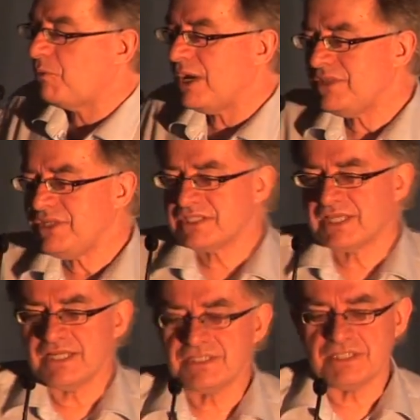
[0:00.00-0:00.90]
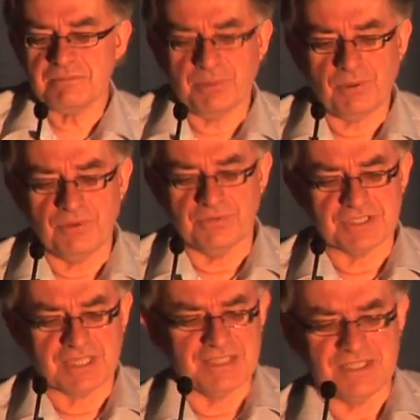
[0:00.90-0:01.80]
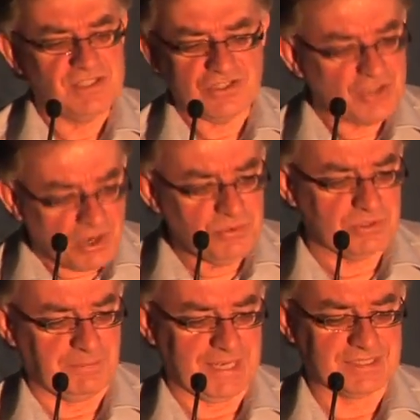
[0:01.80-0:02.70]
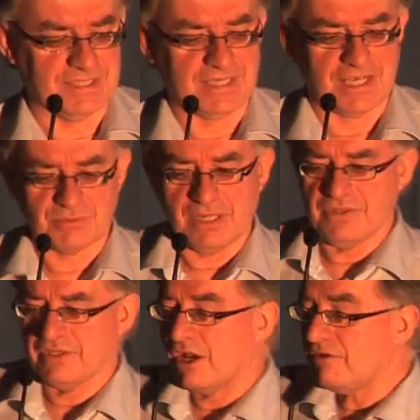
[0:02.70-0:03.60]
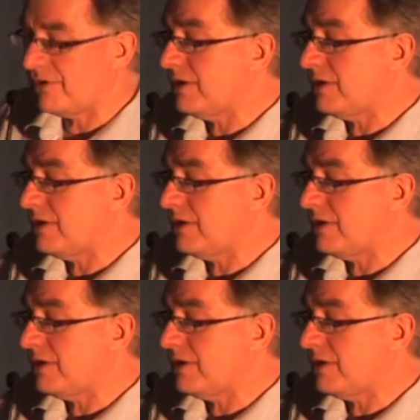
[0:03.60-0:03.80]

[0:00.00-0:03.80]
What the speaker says: why are these cases important, these cases that don't pass the test? Well, I think they are